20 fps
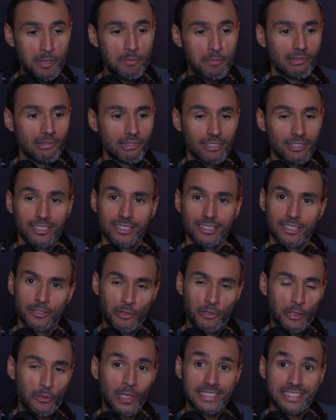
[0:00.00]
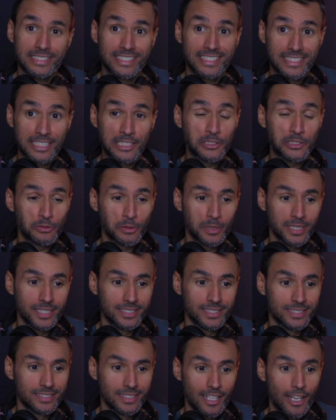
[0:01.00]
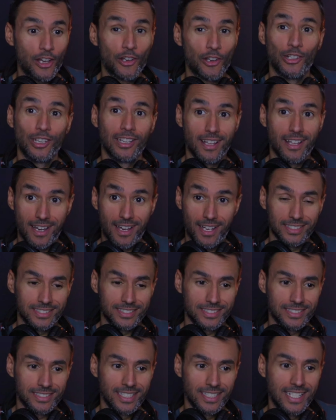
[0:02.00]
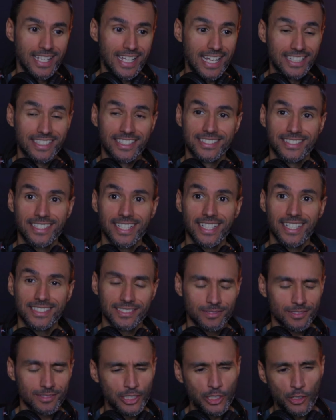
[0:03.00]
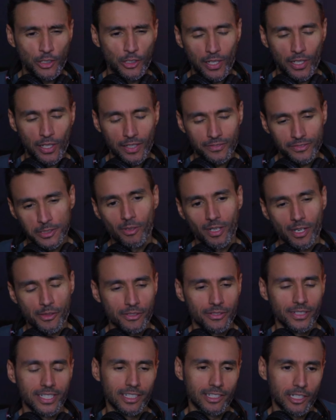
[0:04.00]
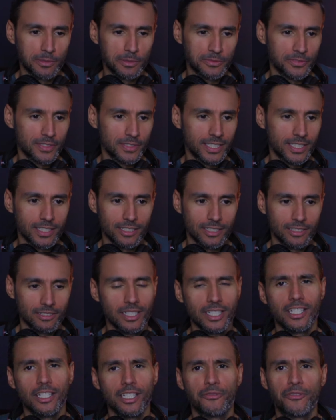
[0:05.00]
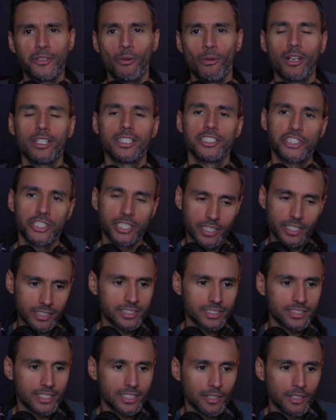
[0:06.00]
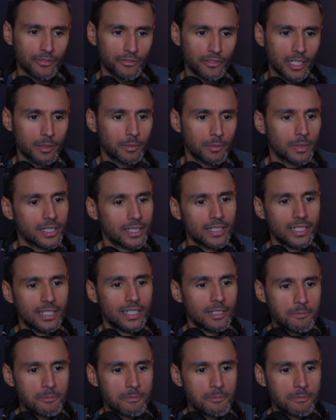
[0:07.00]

People requested this one a lot. And they said, you know, after the Brother in Arms video, if you want to cheer yourself up,